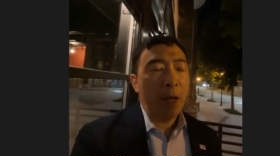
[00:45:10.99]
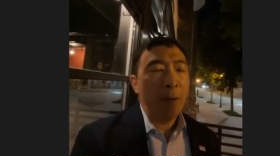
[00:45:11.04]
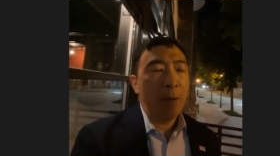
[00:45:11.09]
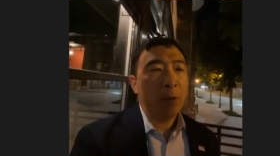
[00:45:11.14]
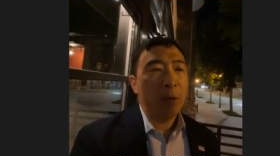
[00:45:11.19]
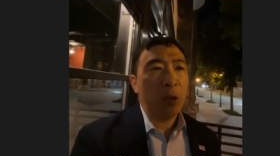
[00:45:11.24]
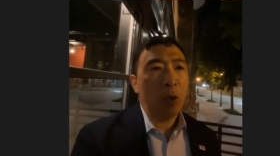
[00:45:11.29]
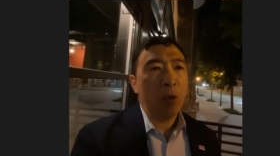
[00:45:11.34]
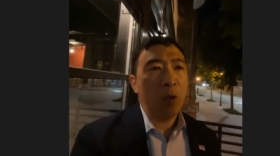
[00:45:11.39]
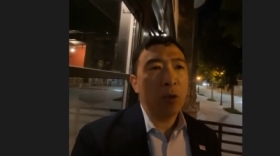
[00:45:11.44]

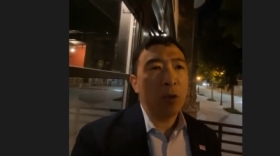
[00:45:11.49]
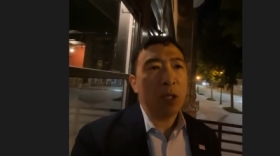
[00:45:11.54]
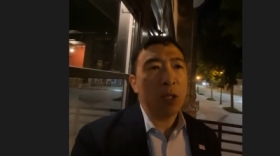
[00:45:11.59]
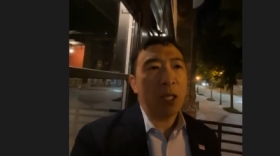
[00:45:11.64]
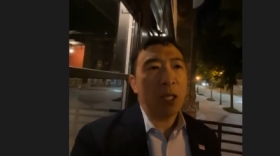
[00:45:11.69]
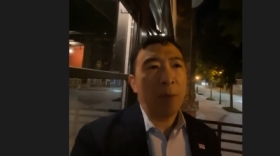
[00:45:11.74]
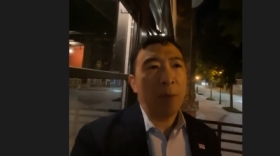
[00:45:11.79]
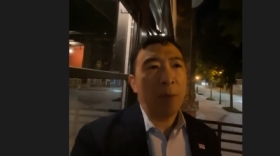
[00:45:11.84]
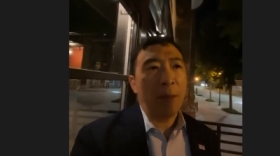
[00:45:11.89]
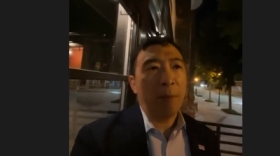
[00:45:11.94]
So those are
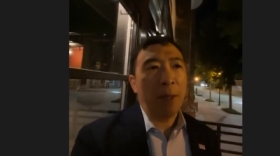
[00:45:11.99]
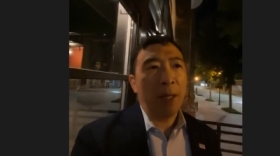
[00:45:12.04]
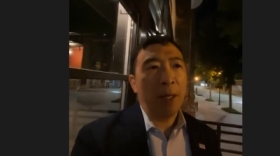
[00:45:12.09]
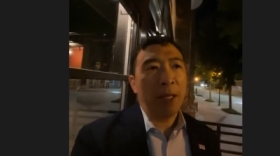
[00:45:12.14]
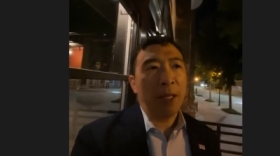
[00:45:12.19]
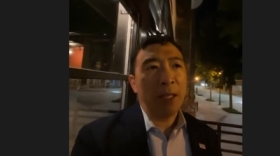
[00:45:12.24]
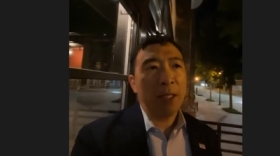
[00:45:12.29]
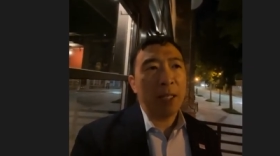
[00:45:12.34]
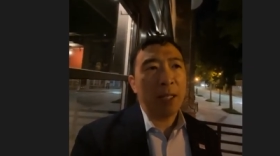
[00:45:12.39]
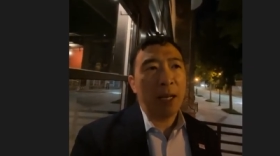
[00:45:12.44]
some of the big
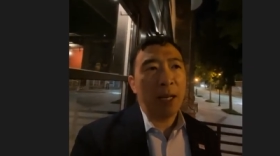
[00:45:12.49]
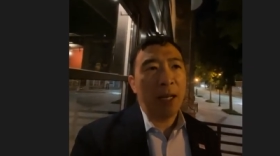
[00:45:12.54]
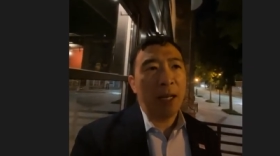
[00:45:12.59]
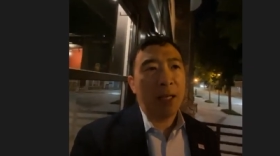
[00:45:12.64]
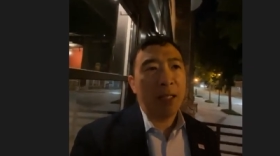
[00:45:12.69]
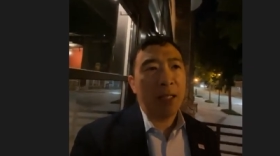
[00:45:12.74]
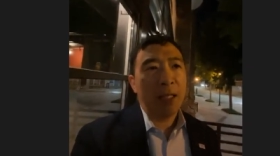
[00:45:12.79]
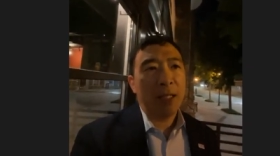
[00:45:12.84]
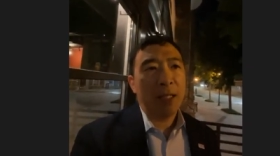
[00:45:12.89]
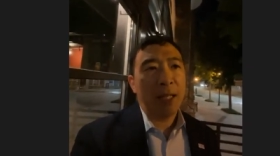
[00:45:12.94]
things I'd like
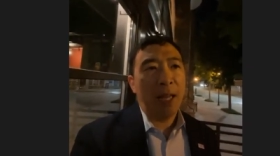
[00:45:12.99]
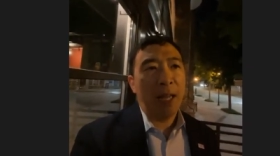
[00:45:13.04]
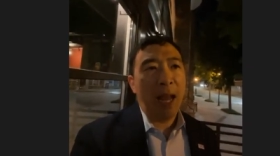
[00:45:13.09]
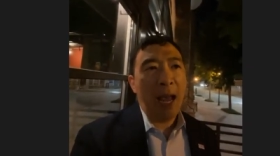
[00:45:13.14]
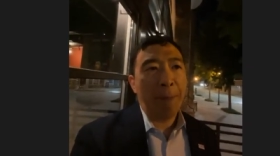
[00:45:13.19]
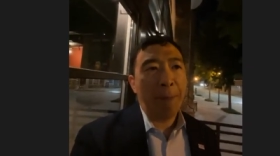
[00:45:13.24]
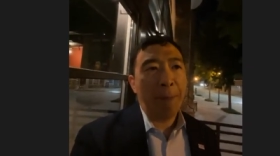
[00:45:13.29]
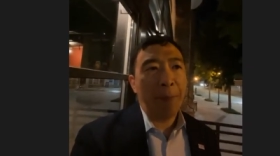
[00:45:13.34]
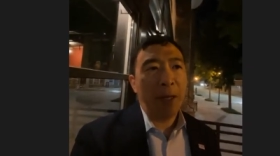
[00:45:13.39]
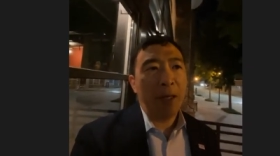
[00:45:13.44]
to see
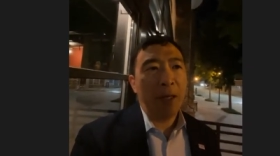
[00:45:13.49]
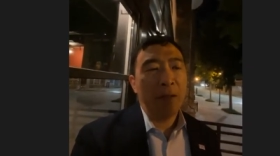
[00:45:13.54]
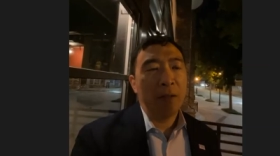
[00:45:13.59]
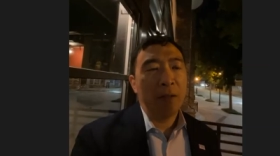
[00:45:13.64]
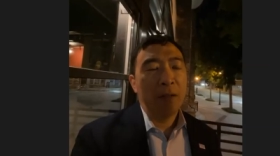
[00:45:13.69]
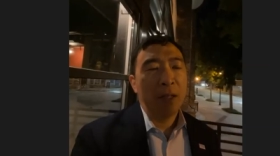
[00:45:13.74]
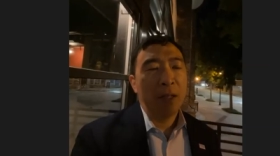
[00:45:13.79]
happen.